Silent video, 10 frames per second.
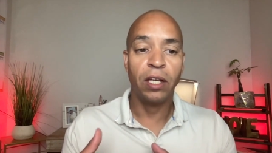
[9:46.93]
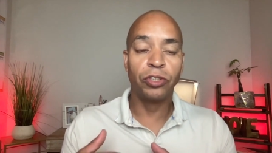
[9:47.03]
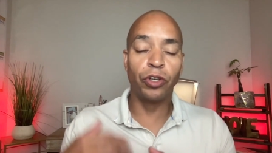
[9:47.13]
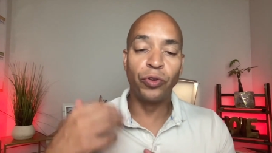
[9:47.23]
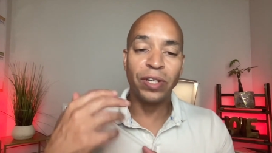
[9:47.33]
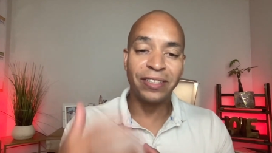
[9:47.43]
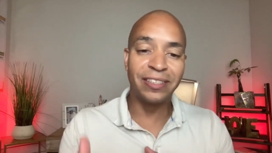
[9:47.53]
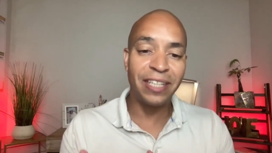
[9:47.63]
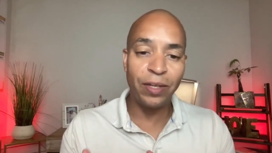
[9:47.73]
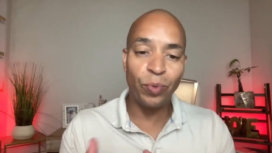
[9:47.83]
So you can
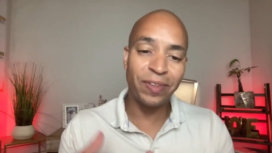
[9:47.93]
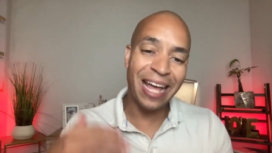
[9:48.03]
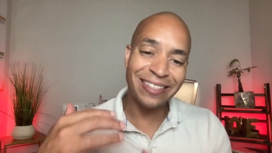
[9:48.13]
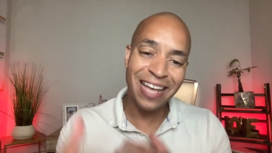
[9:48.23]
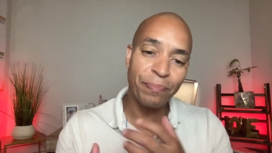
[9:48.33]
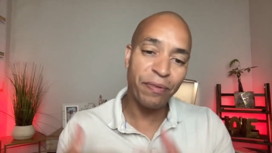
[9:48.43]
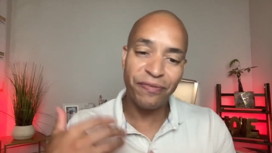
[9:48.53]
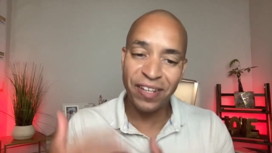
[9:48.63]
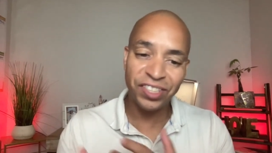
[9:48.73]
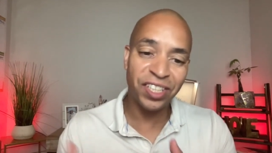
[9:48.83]
see with that type of
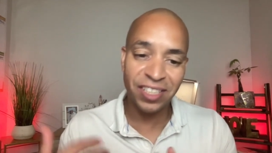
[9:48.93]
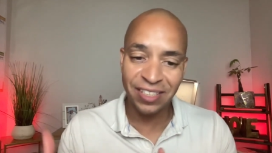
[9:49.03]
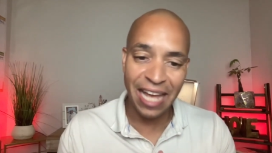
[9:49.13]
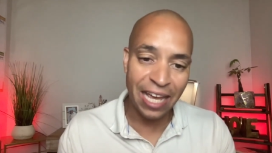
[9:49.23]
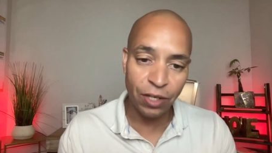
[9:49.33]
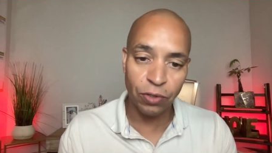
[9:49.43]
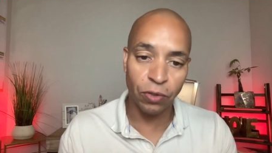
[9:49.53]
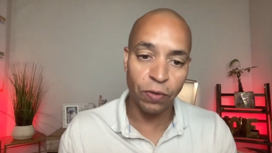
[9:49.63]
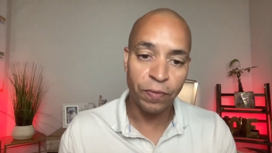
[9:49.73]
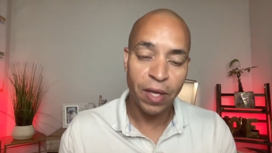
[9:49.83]
vicious
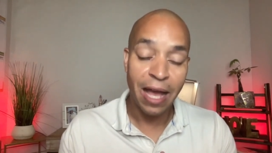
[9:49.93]
cycle,